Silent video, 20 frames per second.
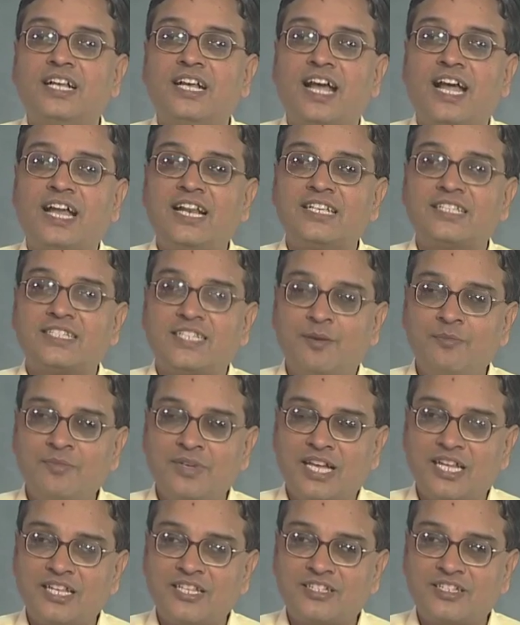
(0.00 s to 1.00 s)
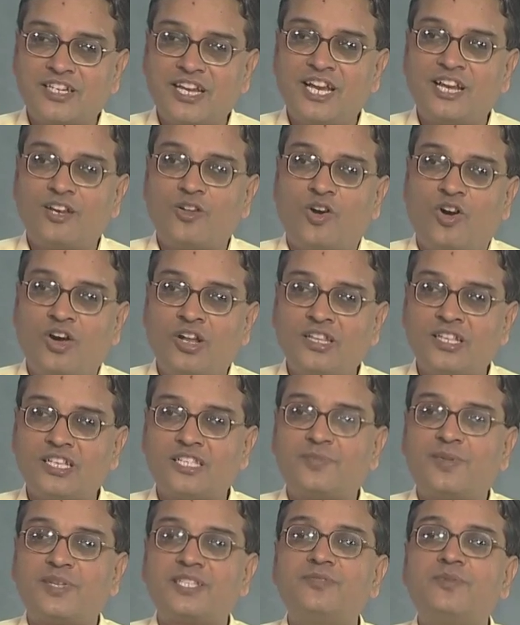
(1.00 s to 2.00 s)
and some constraint on the
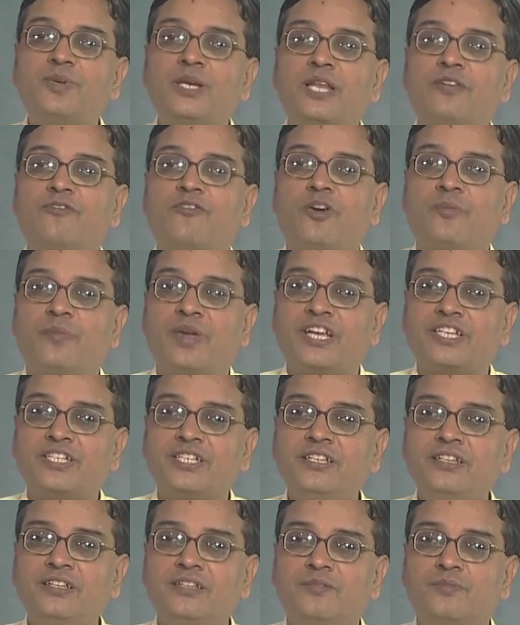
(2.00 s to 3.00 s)
specimen deformation,